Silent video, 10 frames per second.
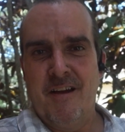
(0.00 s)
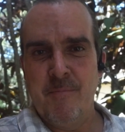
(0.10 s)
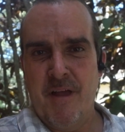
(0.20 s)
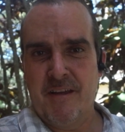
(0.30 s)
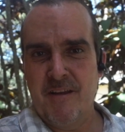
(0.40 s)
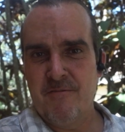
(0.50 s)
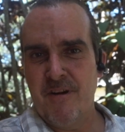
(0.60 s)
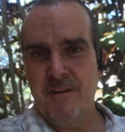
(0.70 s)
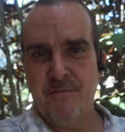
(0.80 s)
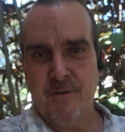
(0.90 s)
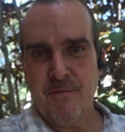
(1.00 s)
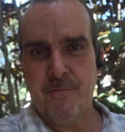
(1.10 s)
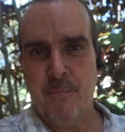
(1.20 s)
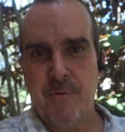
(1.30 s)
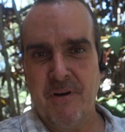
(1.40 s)
I'm not getting ready for a
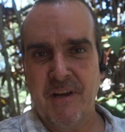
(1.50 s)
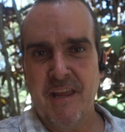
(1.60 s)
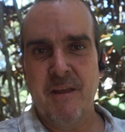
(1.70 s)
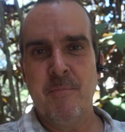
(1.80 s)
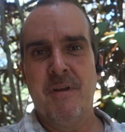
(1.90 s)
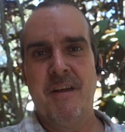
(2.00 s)
football game.